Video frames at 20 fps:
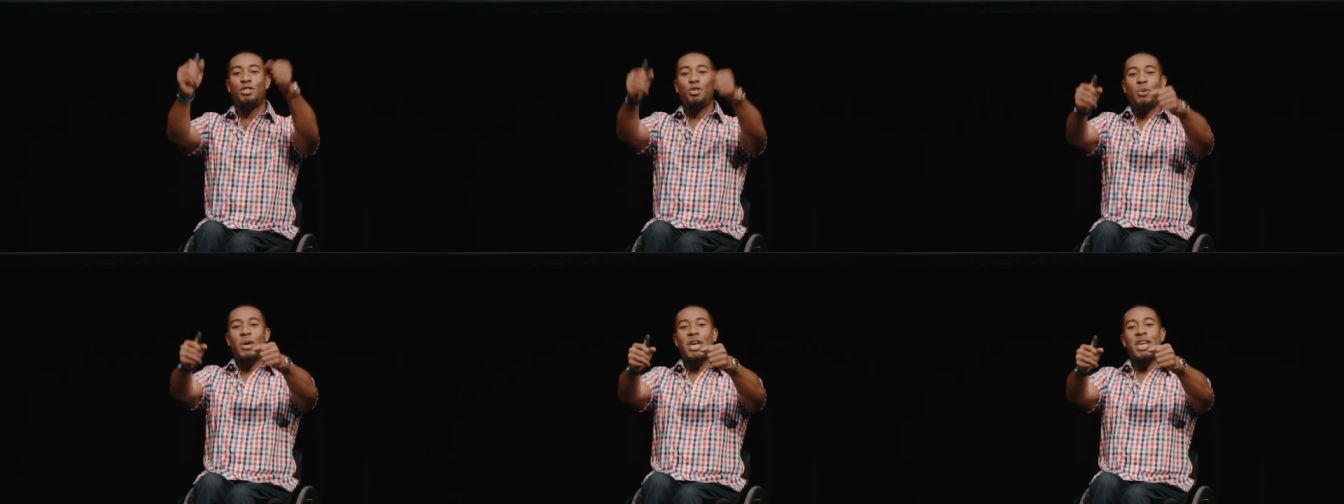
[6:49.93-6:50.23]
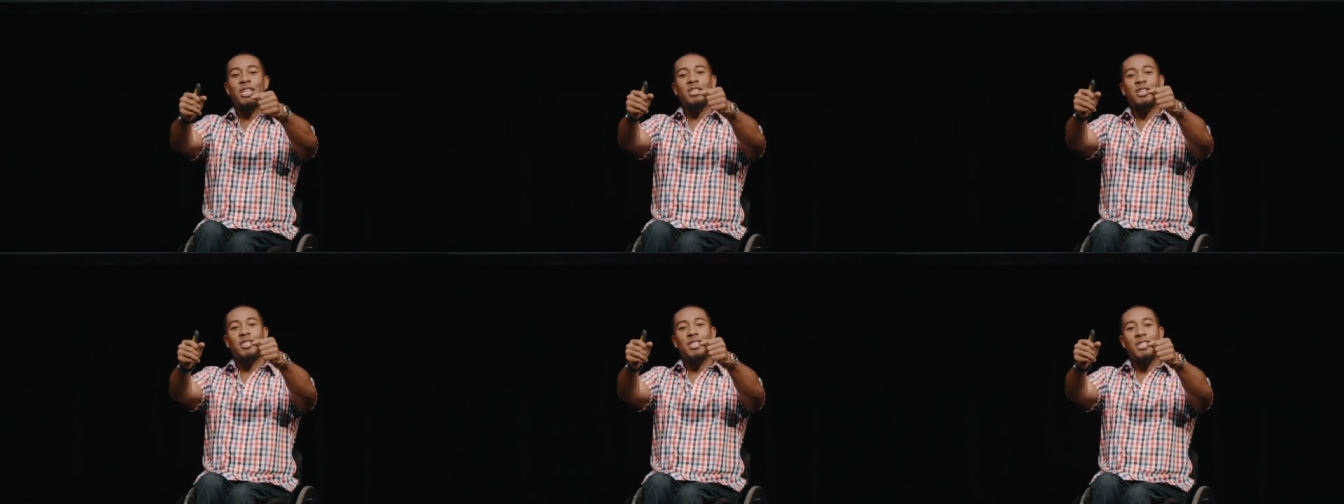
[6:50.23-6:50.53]
two
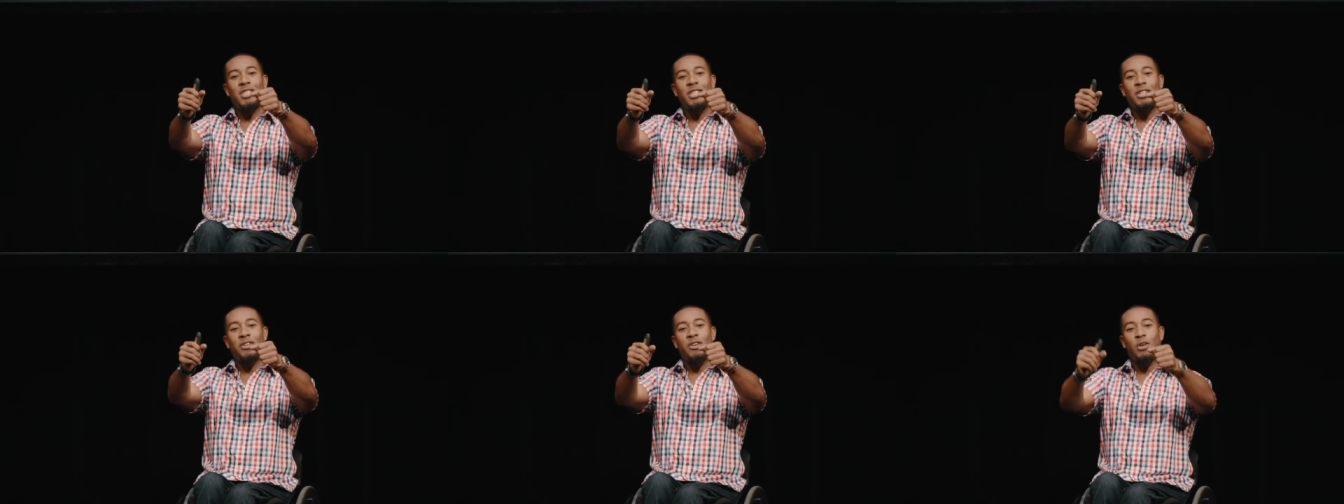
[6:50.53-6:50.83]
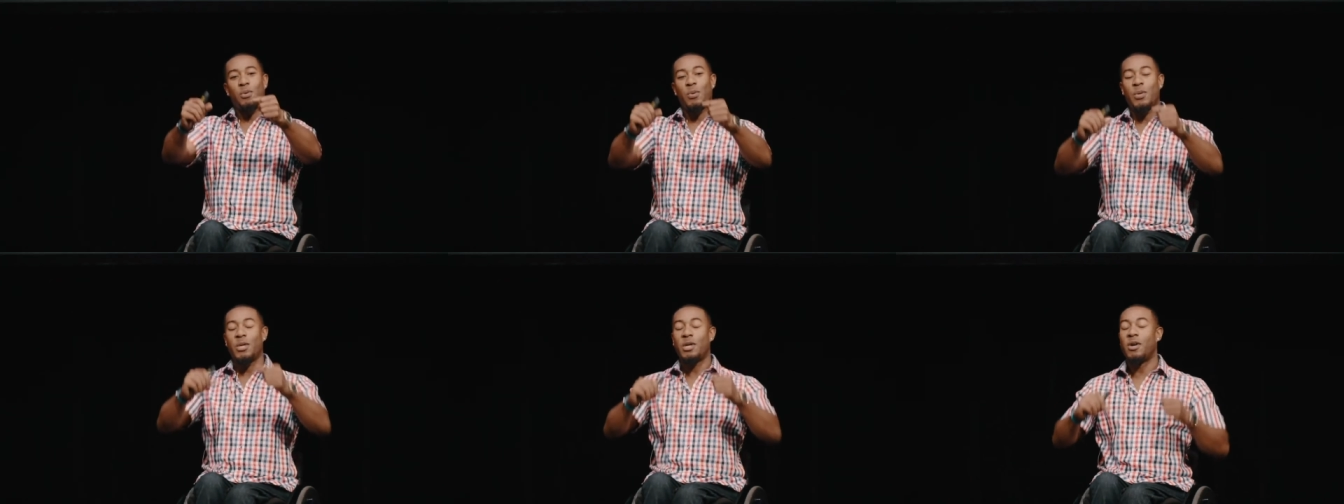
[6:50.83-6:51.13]
hands on the
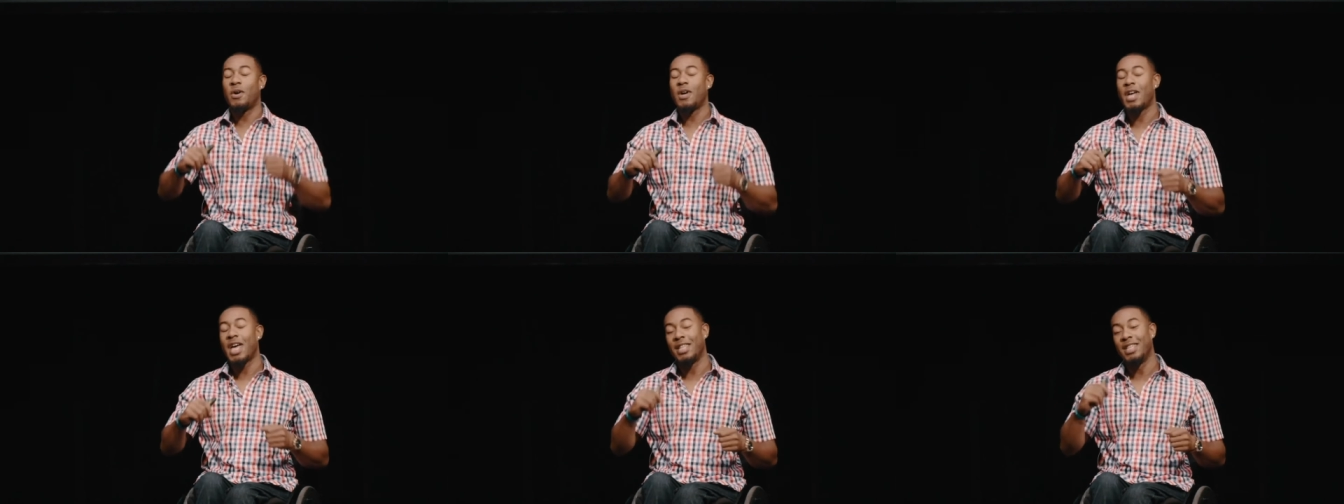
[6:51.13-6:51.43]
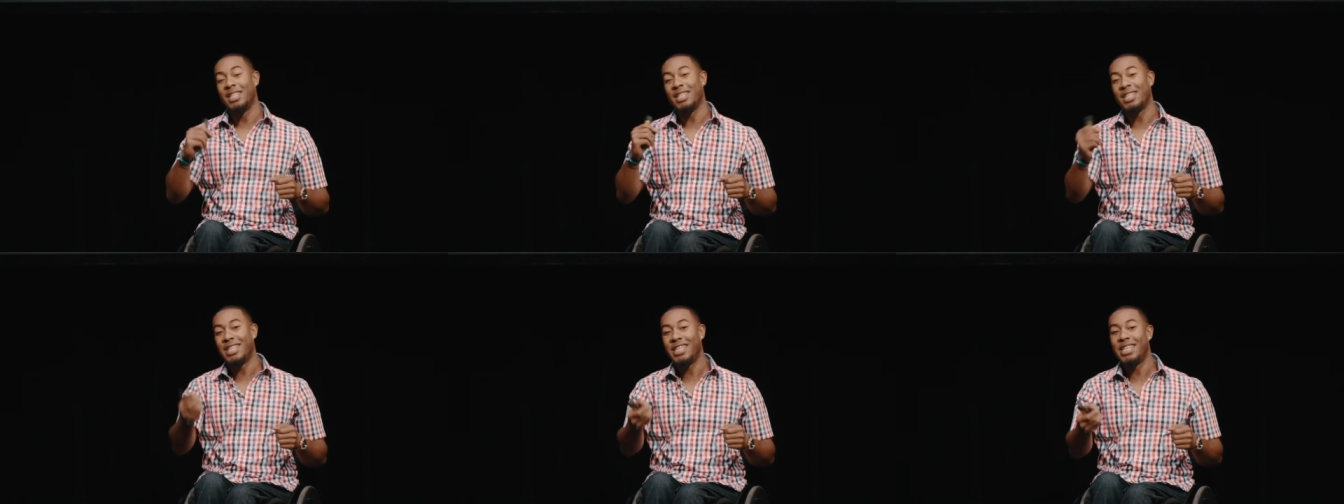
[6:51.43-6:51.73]
steering wheel,
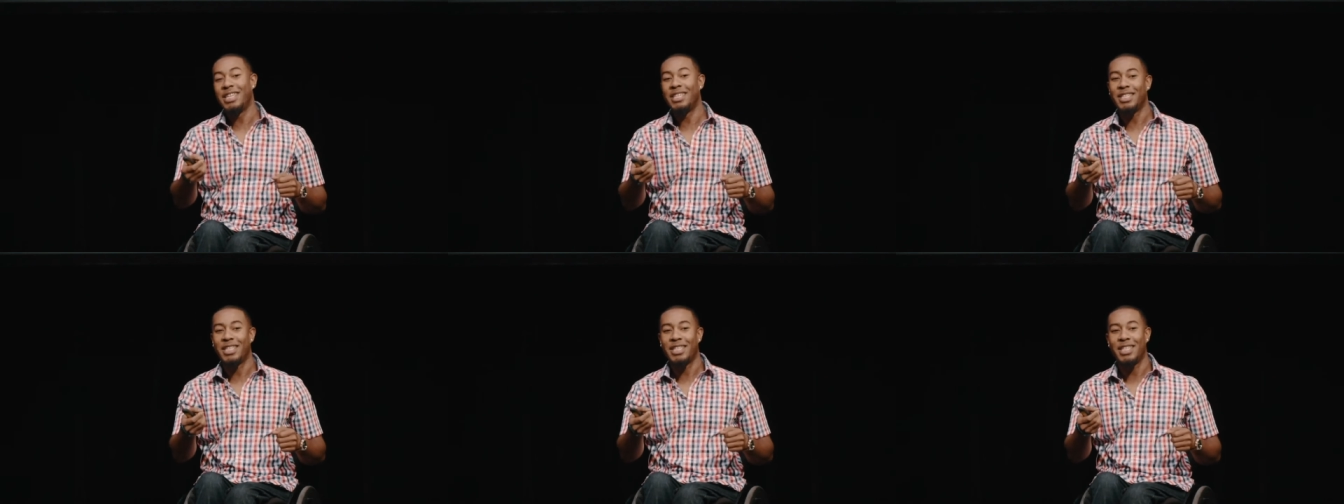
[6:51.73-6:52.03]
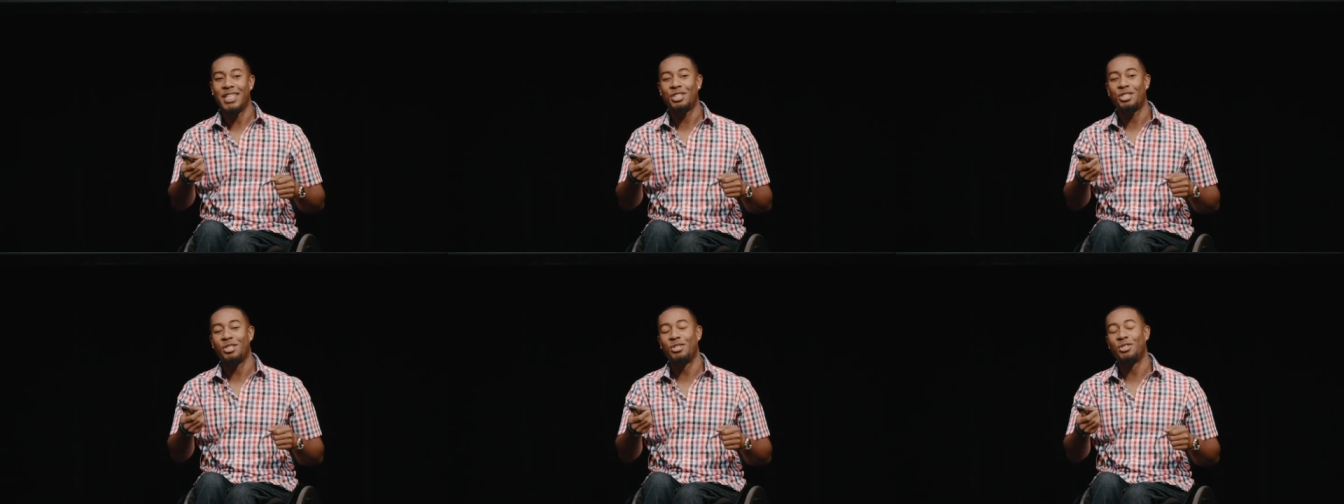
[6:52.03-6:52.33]
and the key in the
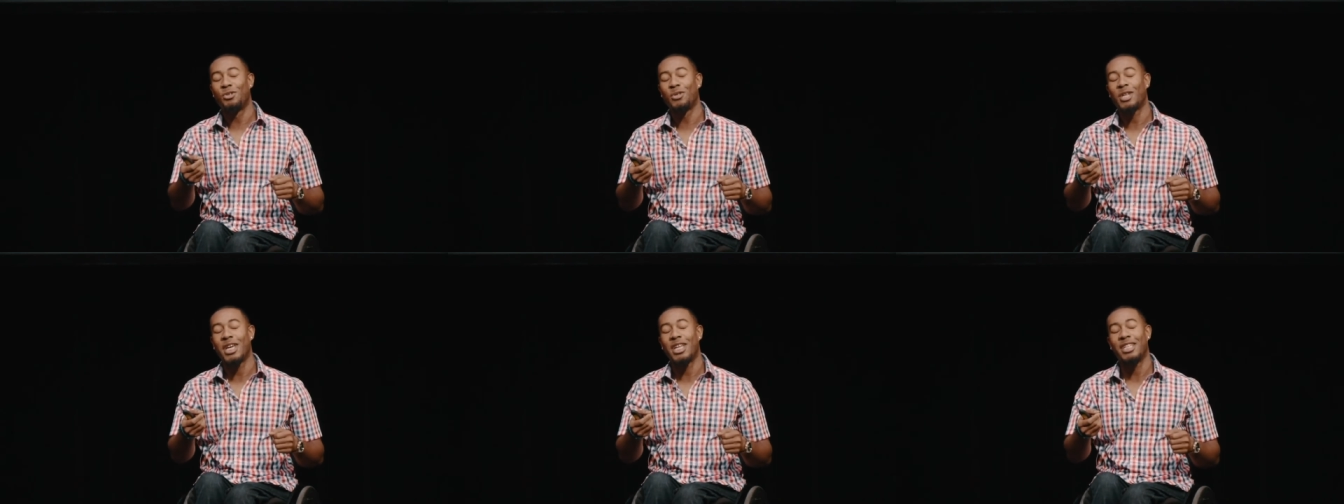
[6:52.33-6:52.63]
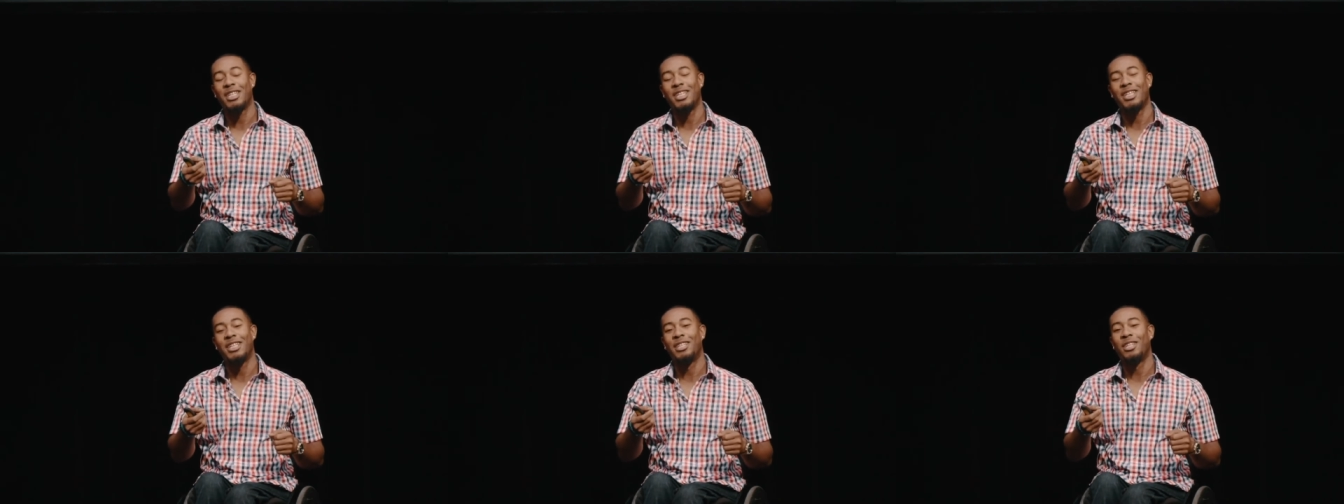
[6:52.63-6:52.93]
ignition so that
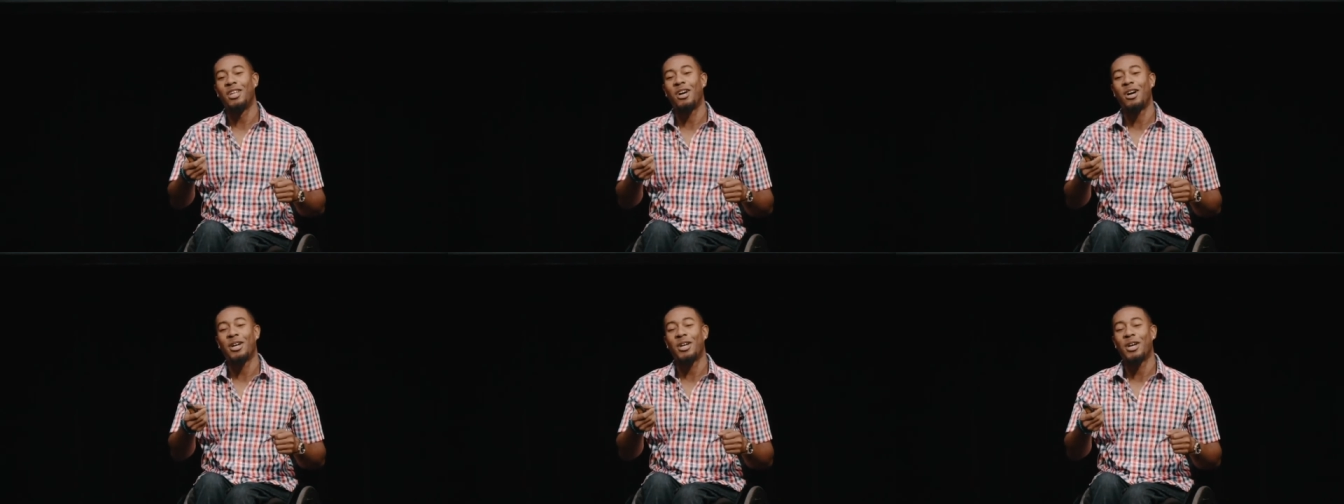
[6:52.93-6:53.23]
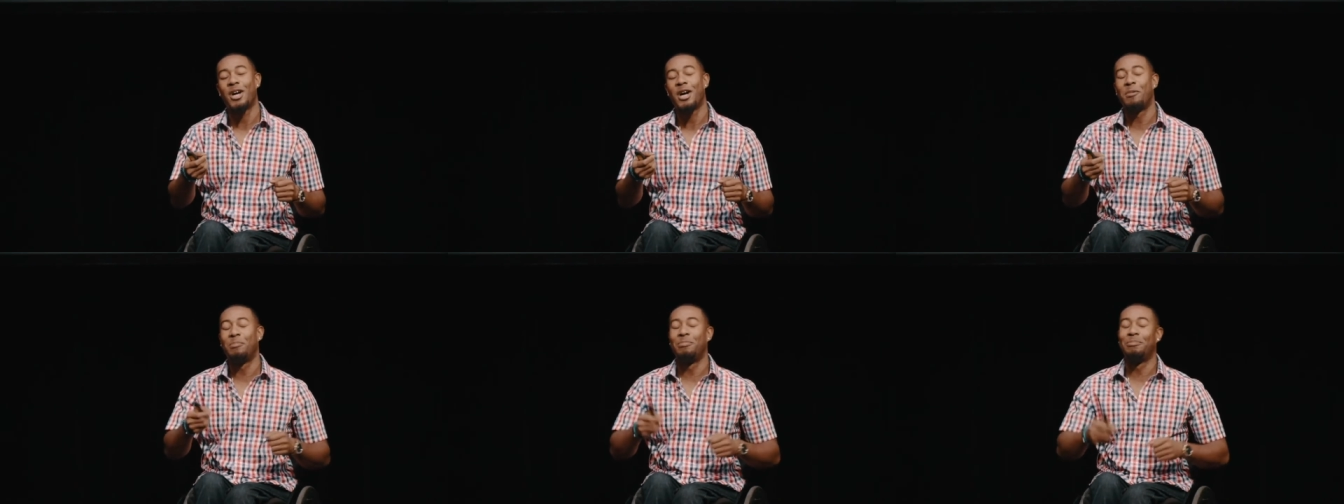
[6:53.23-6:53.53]
it didn't
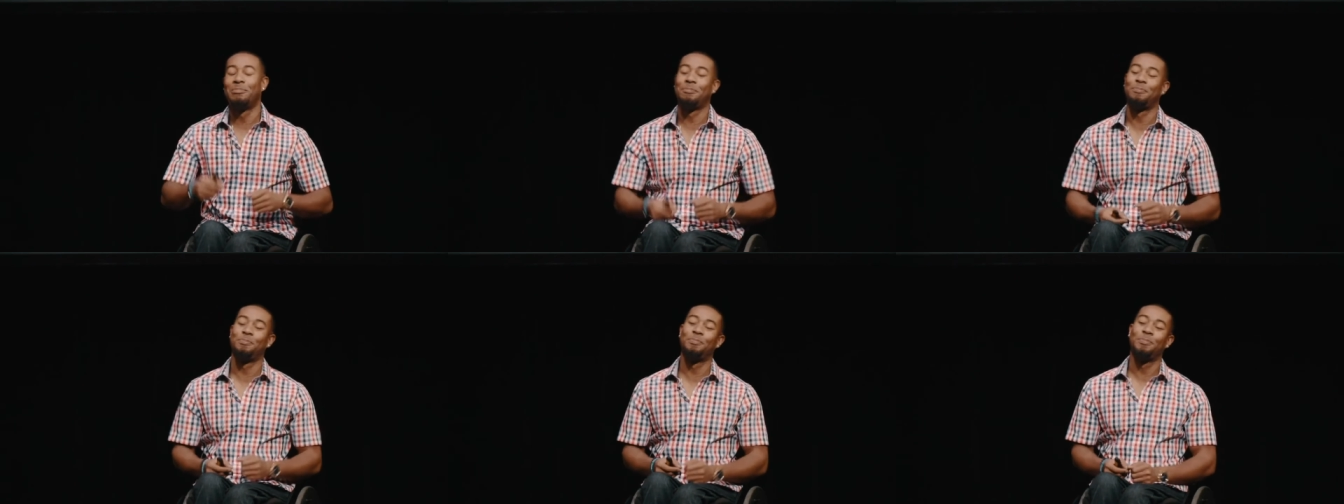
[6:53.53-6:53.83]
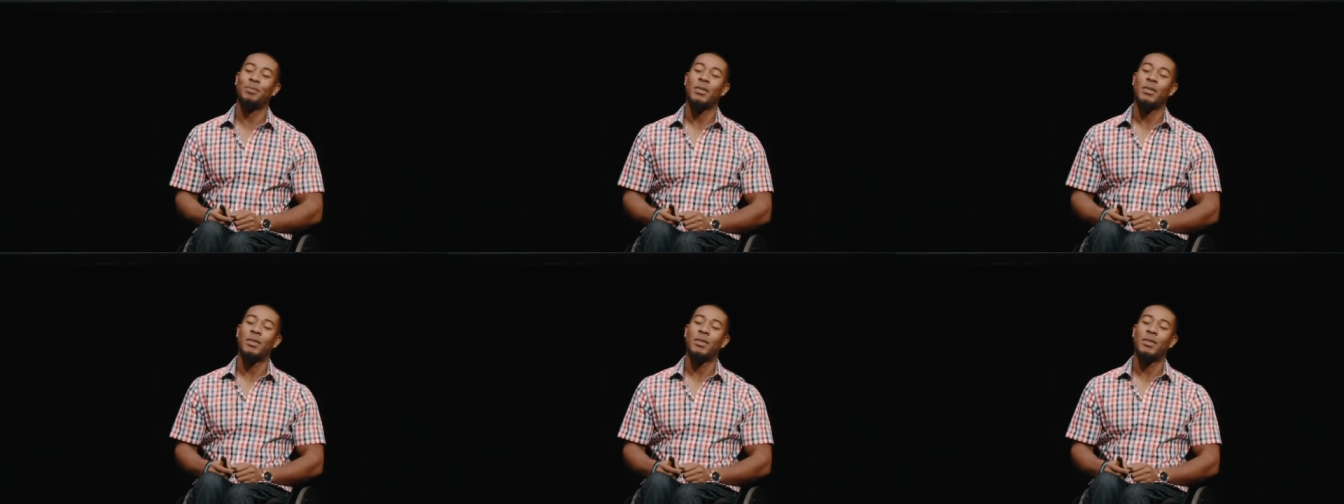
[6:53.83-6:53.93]
lock up.